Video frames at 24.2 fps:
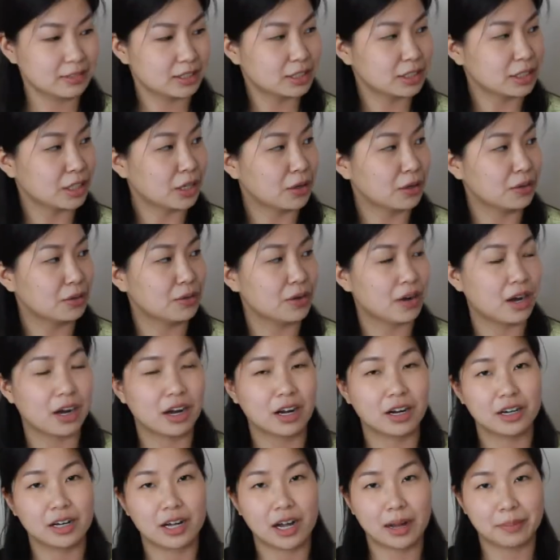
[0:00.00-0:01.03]
So
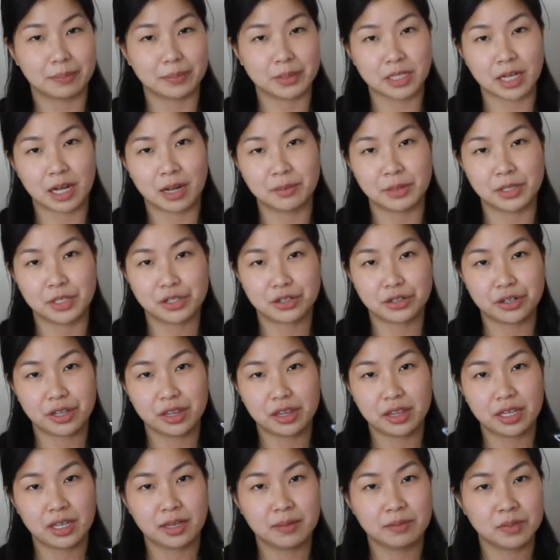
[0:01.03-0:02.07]
our
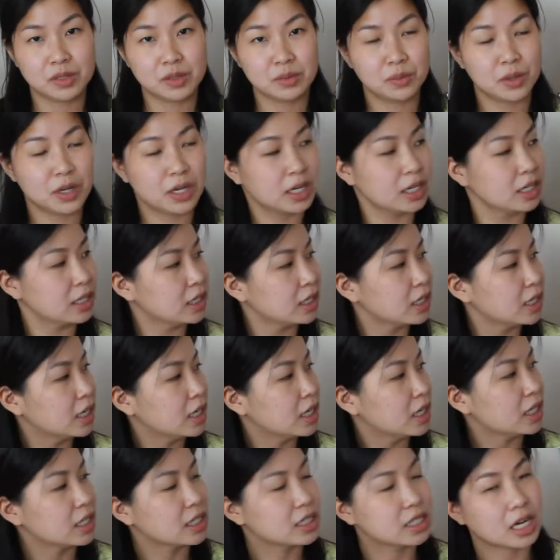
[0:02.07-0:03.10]
optometry-themed one,
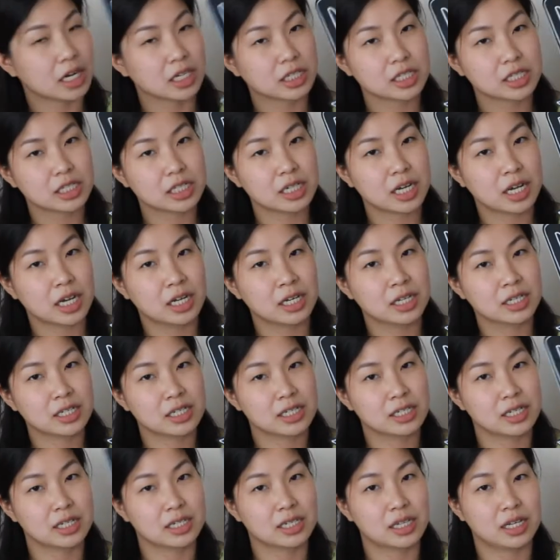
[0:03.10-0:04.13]
Dr. Hung
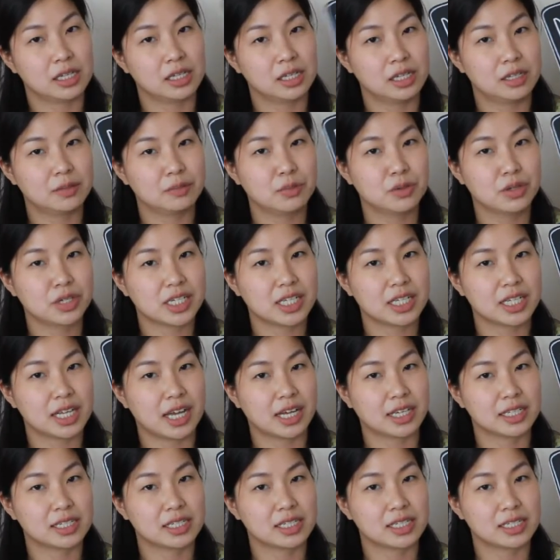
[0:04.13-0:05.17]
says I need more
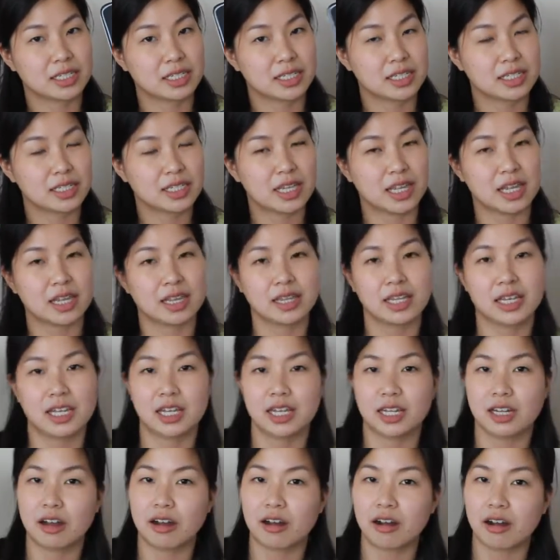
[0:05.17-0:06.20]
glasses, and
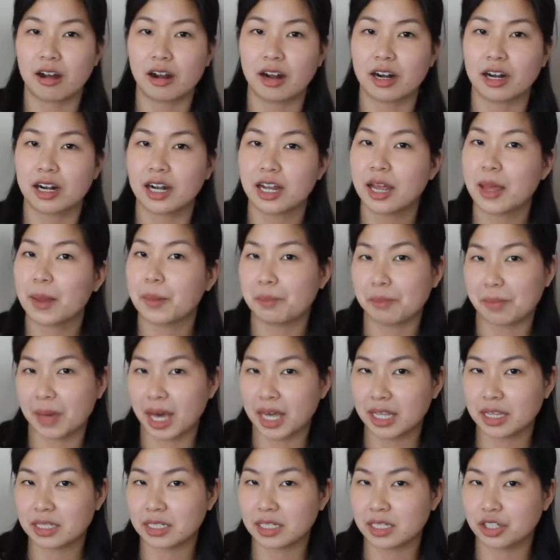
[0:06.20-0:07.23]
then our
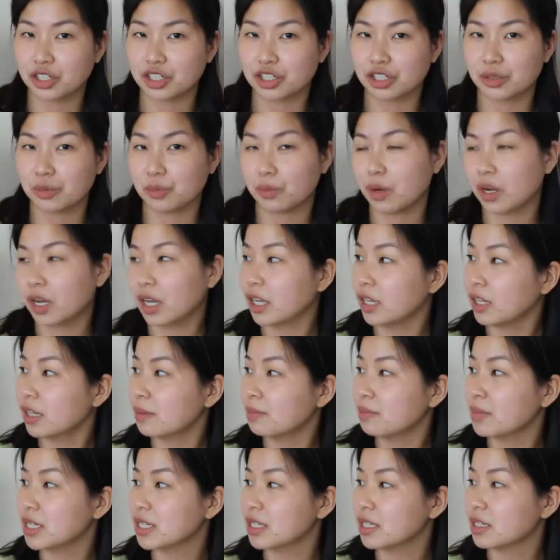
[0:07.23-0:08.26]
math teacher one,
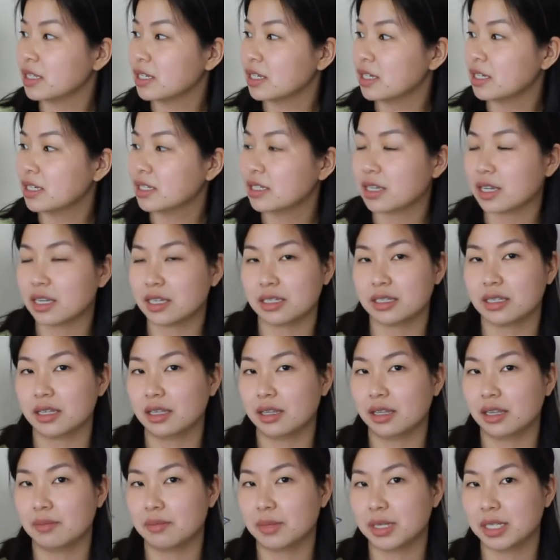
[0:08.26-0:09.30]
Miss Lee says the
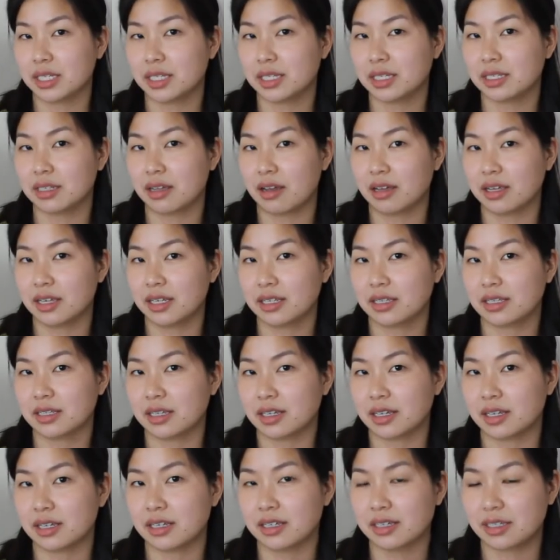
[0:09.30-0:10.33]
limit does not
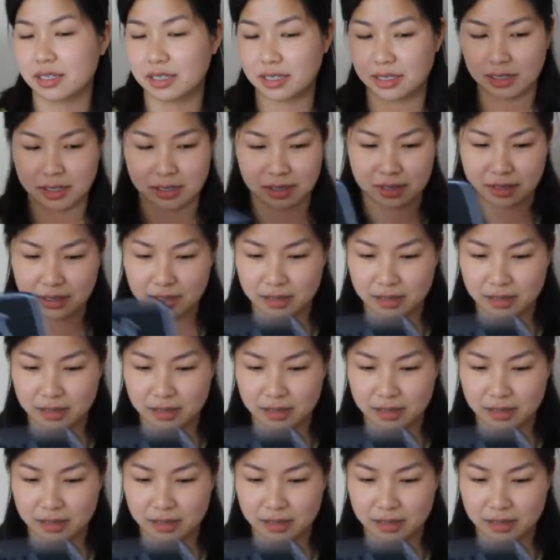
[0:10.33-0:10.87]
exist.